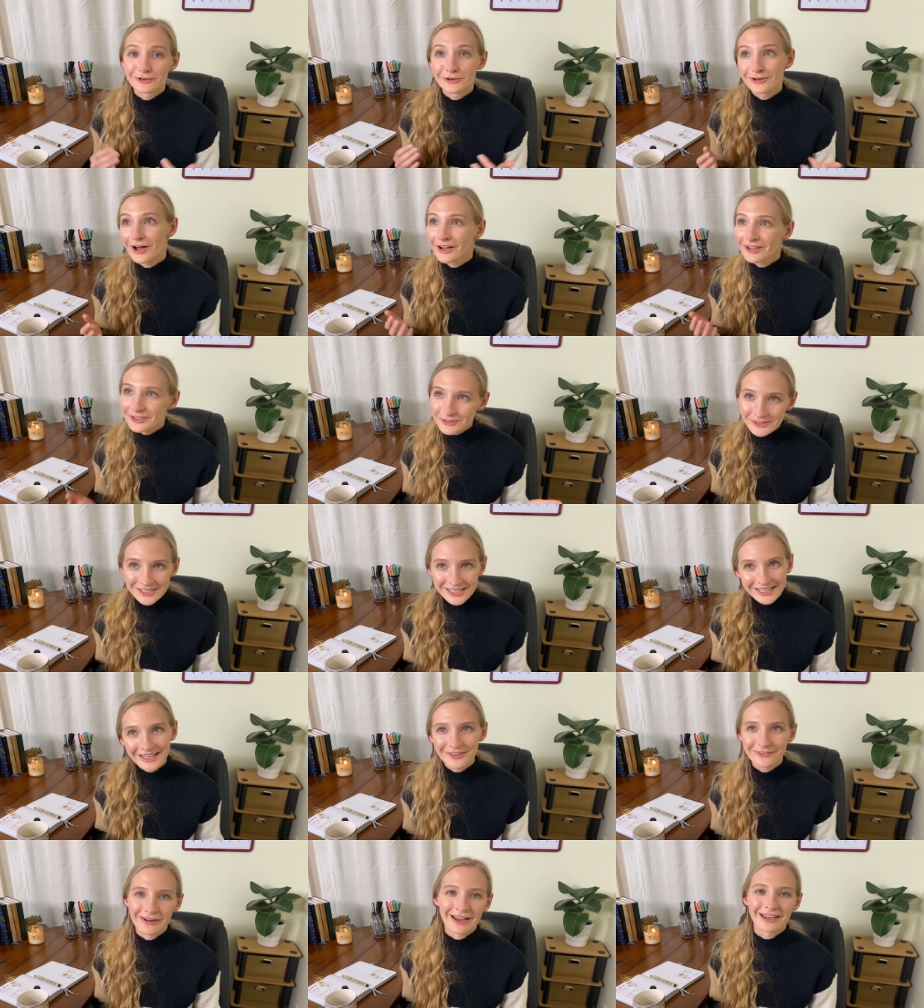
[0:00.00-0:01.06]
and you're not using
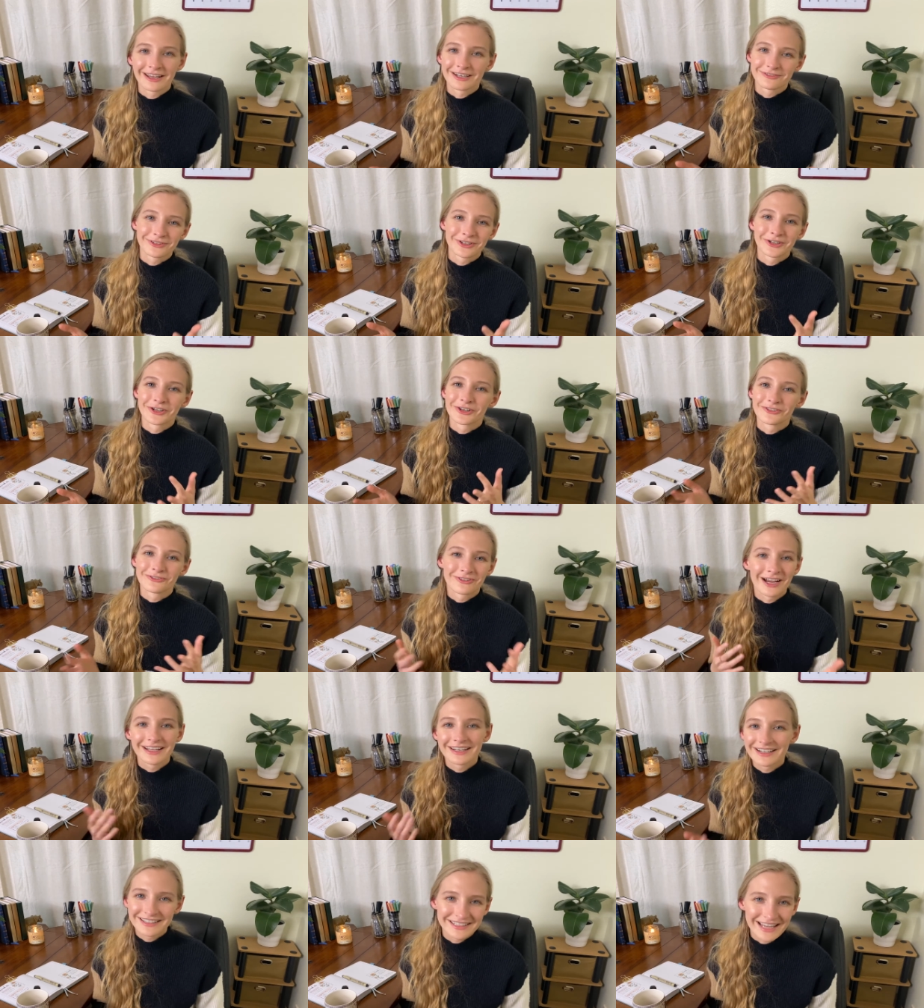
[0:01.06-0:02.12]
it right if you're
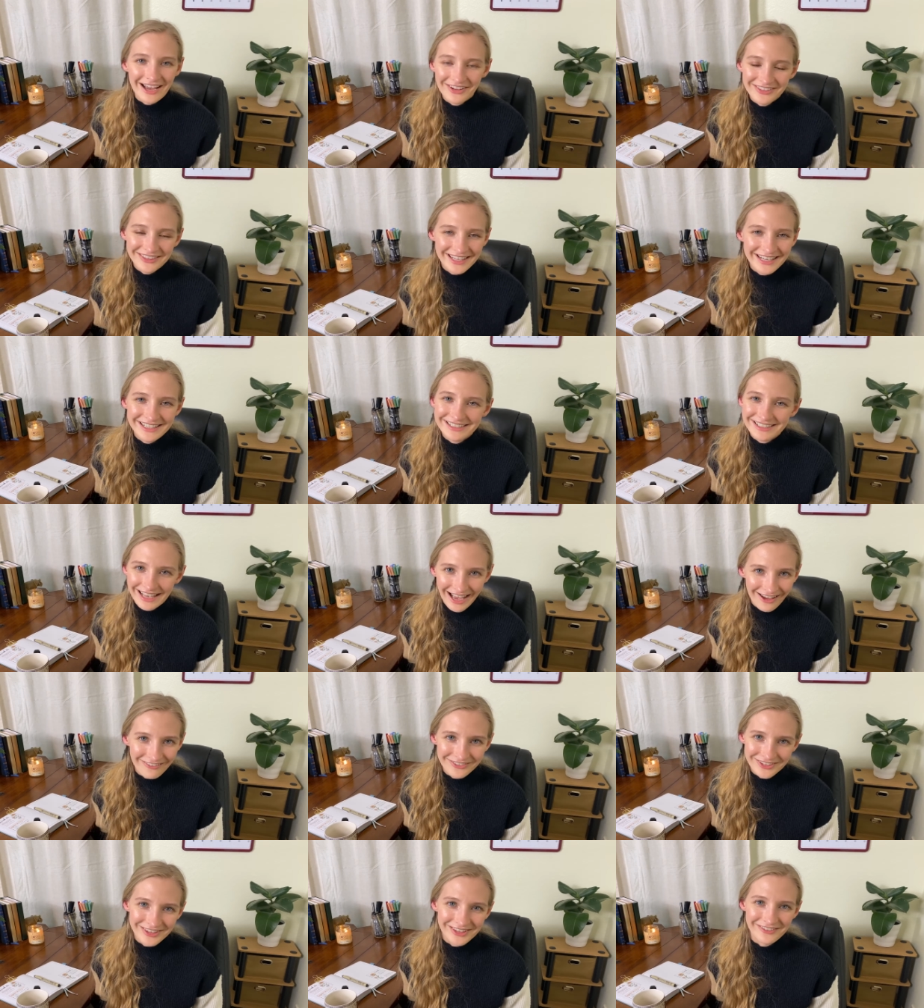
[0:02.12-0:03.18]
writing down things
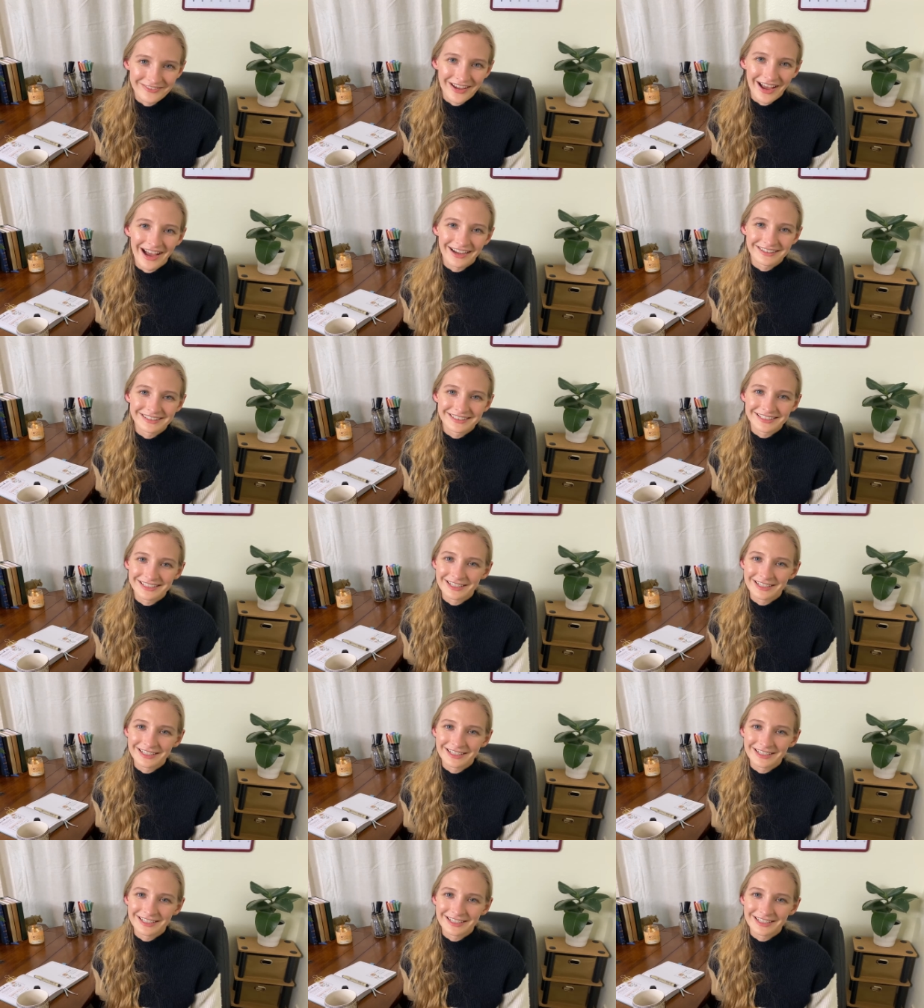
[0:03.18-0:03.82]
after the fact.